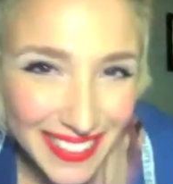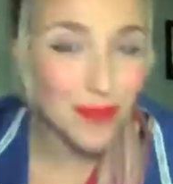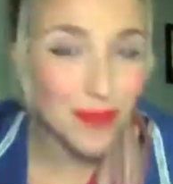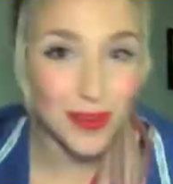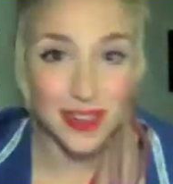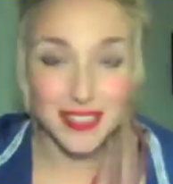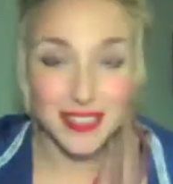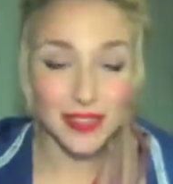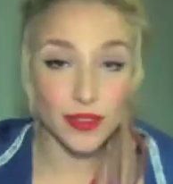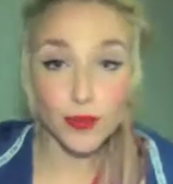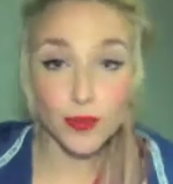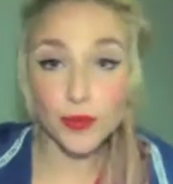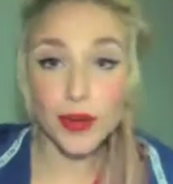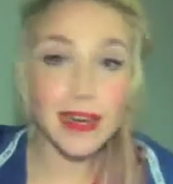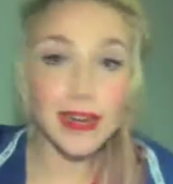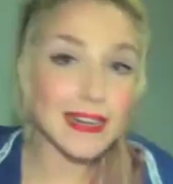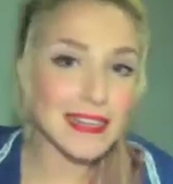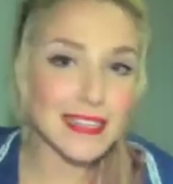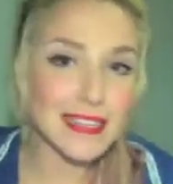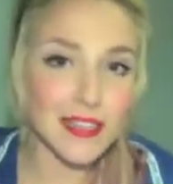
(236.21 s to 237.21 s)
Brings out the
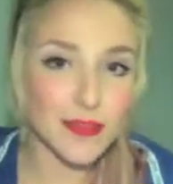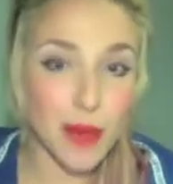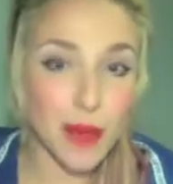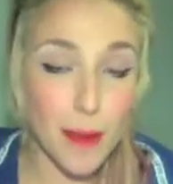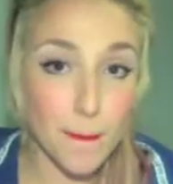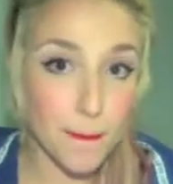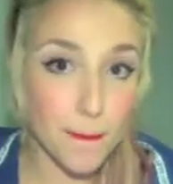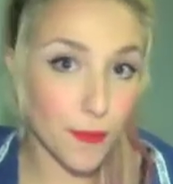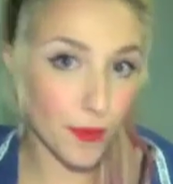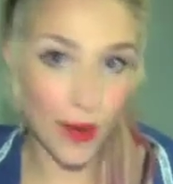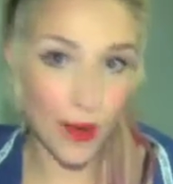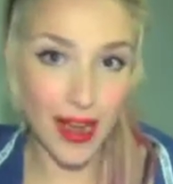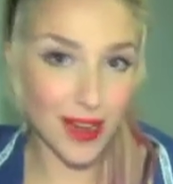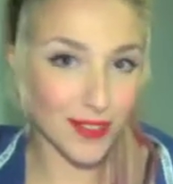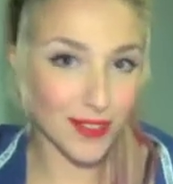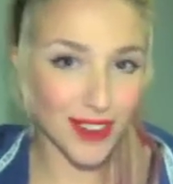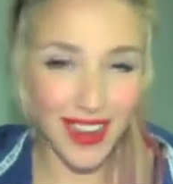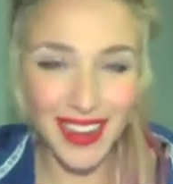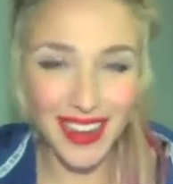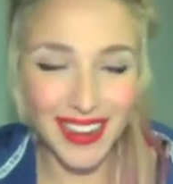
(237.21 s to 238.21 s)
brightness of my brown
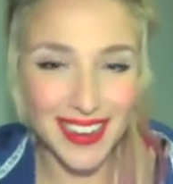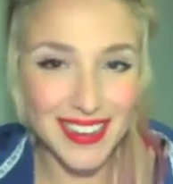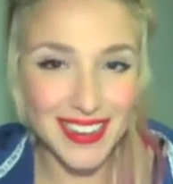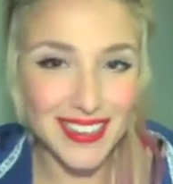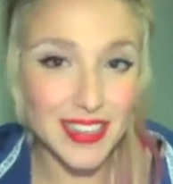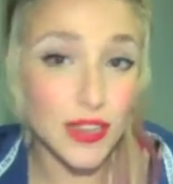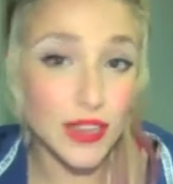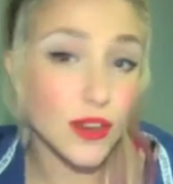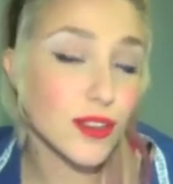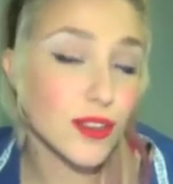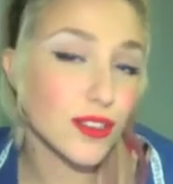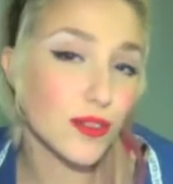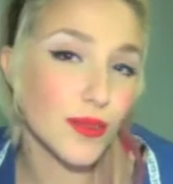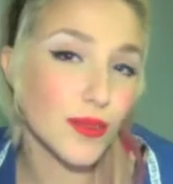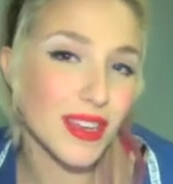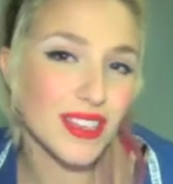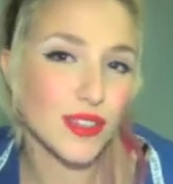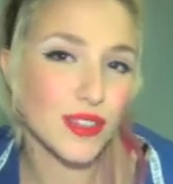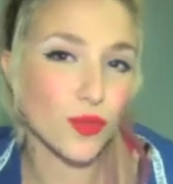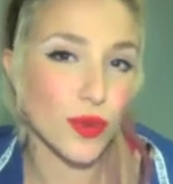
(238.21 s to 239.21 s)
eyes and also makes
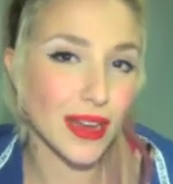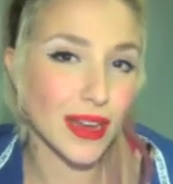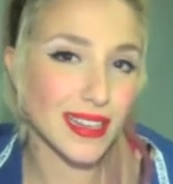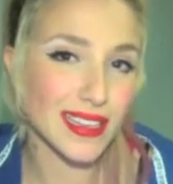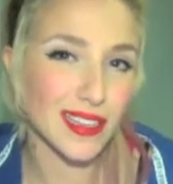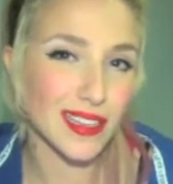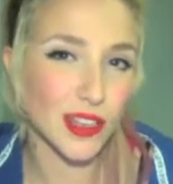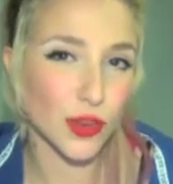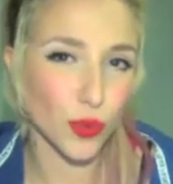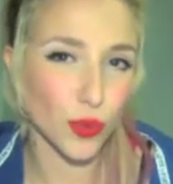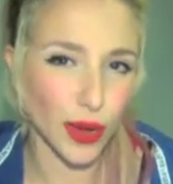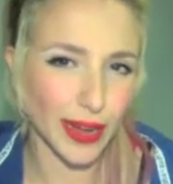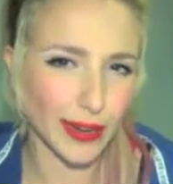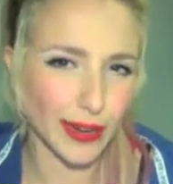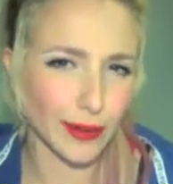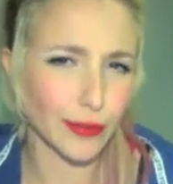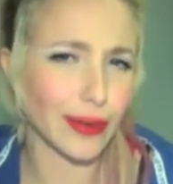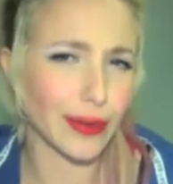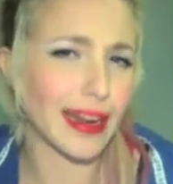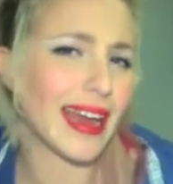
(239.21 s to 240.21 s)
the whites look whiter when